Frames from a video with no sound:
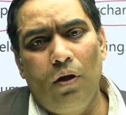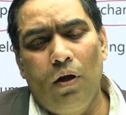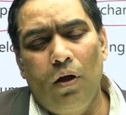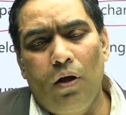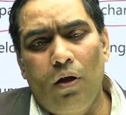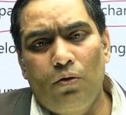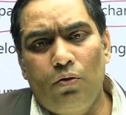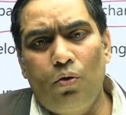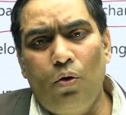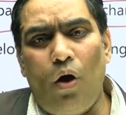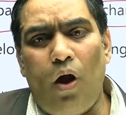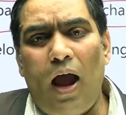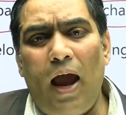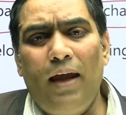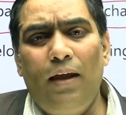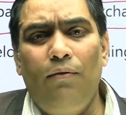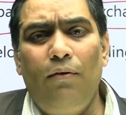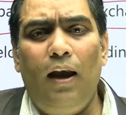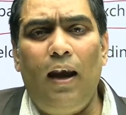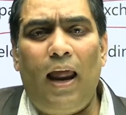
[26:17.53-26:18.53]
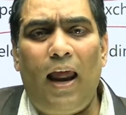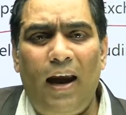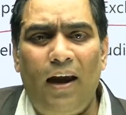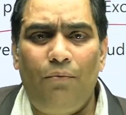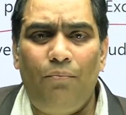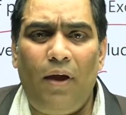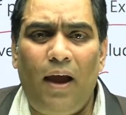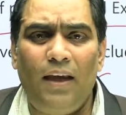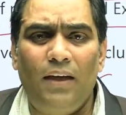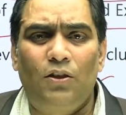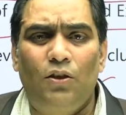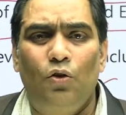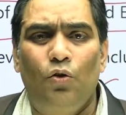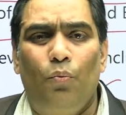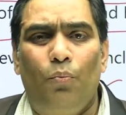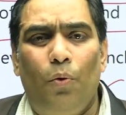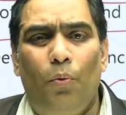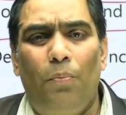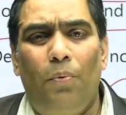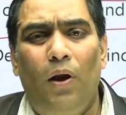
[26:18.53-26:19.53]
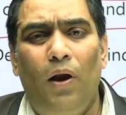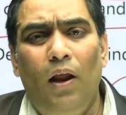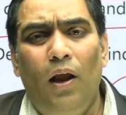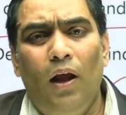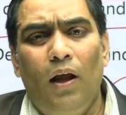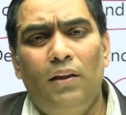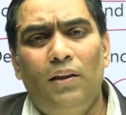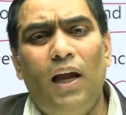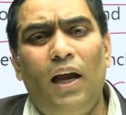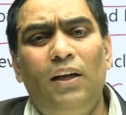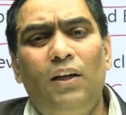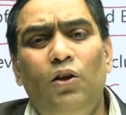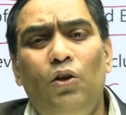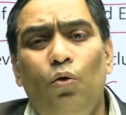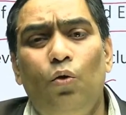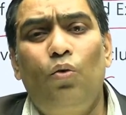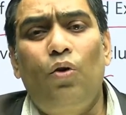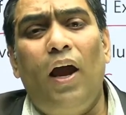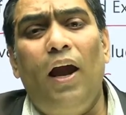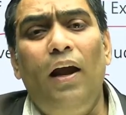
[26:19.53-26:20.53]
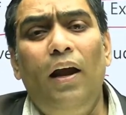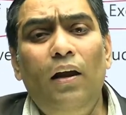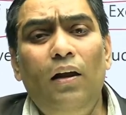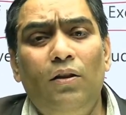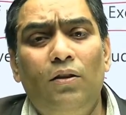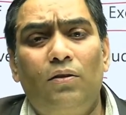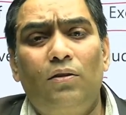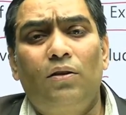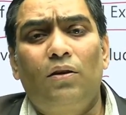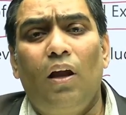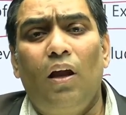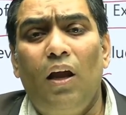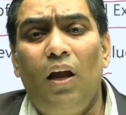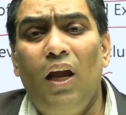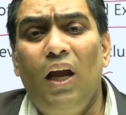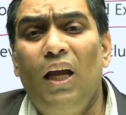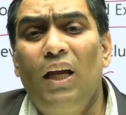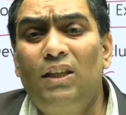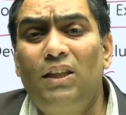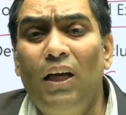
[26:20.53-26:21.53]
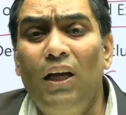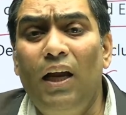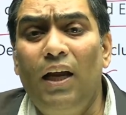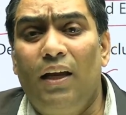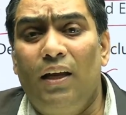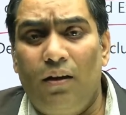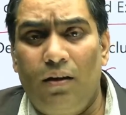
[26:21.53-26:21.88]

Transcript: So I will advise you people that you can easily